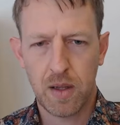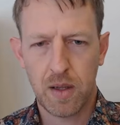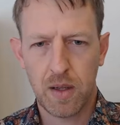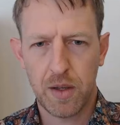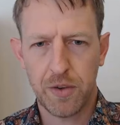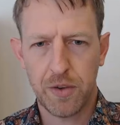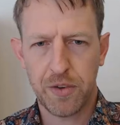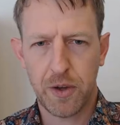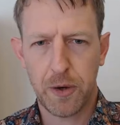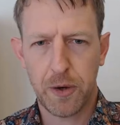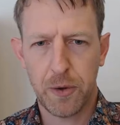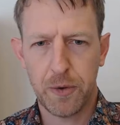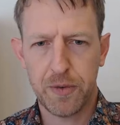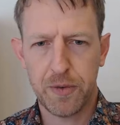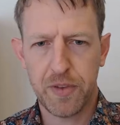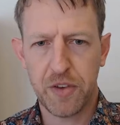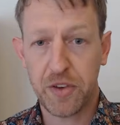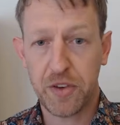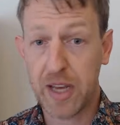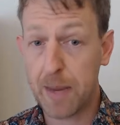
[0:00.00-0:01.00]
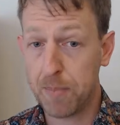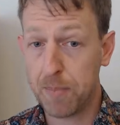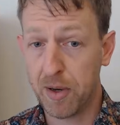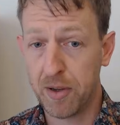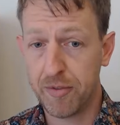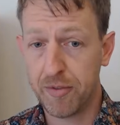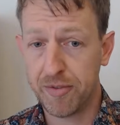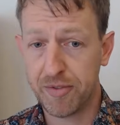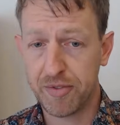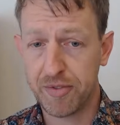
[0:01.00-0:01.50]
So there's a couple
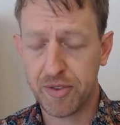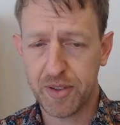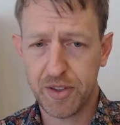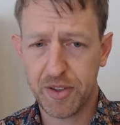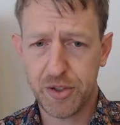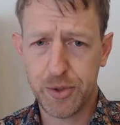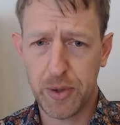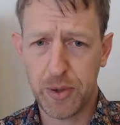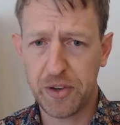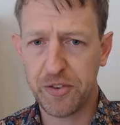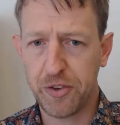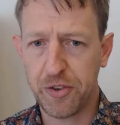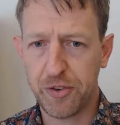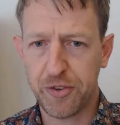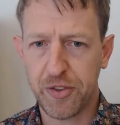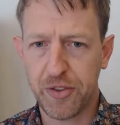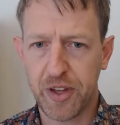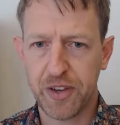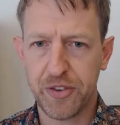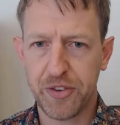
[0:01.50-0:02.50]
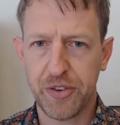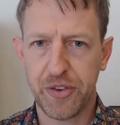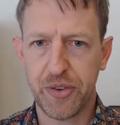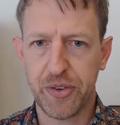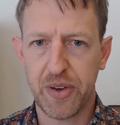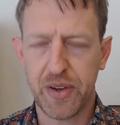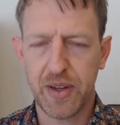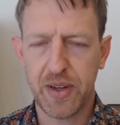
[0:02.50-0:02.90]
of choices that